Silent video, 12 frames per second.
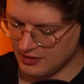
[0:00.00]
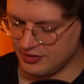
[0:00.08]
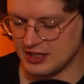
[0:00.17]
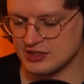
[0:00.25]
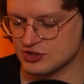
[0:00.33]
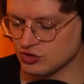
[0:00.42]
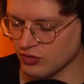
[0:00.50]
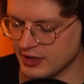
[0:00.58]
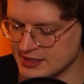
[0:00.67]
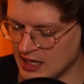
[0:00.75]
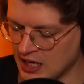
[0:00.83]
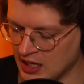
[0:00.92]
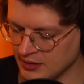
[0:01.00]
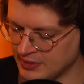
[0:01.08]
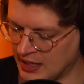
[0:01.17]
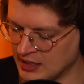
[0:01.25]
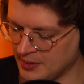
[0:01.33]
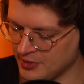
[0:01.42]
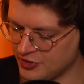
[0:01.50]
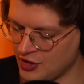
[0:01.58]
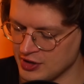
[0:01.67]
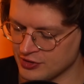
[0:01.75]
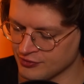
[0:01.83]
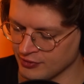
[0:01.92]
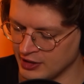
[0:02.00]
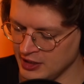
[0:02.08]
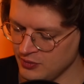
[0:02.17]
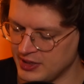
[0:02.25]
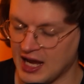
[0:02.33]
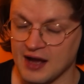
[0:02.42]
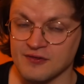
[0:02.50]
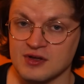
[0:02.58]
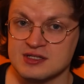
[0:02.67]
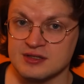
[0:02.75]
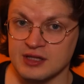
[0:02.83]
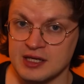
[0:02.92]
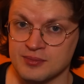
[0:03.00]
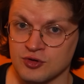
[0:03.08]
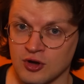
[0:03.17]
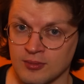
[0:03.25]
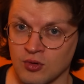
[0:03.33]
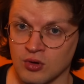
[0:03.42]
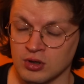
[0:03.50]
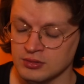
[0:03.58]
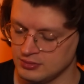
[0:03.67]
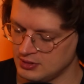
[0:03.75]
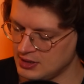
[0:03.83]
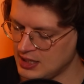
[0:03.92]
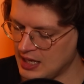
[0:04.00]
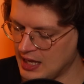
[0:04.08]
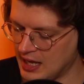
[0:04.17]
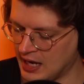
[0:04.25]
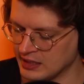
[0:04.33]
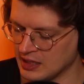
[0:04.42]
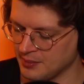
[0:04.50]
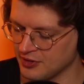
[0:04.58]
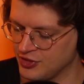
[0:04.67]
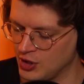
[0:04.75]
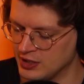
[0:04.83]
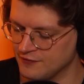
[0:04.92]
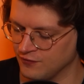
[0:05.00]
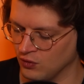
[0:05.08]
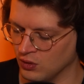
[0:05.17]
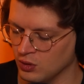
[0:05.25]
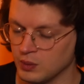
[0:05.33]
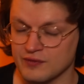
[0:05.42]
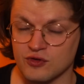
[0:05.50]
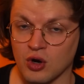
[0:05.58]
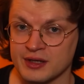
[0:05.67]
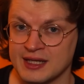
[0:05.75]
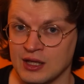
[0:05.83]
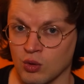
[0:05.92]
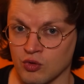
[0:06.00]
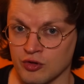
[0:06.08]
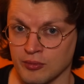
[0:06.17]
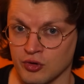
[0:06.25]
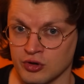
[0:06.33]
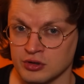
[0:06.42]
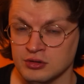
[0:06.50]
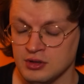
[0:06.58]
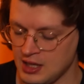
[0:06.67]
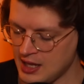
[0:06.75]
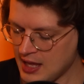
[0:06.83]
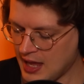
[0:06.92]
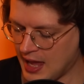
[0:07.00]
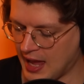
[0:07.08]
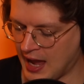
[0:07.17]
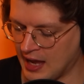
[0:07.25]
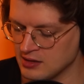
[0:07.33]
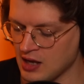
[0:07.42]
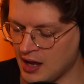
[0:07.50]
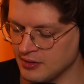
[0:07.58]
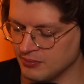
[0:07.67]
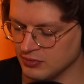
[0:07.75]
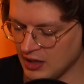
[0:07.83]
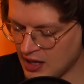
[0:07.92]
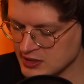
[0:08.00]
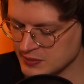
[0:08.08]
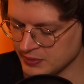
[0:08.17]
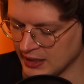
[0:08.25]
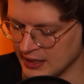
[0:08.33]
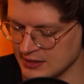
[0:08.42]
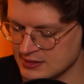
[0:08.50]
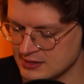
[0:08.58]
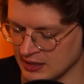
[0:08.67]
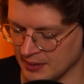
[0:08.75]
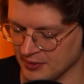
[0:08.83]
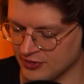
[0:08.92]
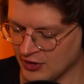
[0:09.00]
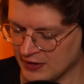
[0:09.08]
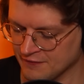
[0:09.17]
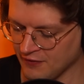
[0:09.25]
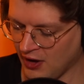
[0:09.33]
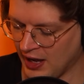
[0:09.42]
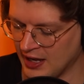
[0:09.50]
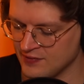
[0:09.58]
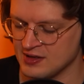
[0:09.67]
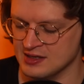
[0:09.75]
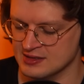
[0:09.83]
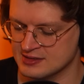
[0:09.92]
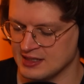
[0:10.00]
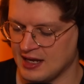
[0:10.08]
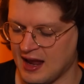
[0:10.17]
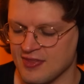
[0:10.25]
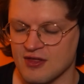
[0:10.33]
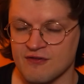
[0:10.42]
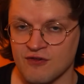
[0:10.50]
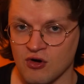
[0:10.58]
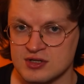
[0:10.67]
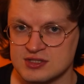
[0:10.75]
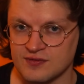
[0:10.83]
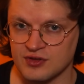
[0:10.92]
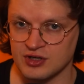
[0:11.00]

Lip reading: These stories are, at number 33, we have Sleep No More. At number 34, we've got Kill the Moon. And at last place, at number 35, is In the Forest of the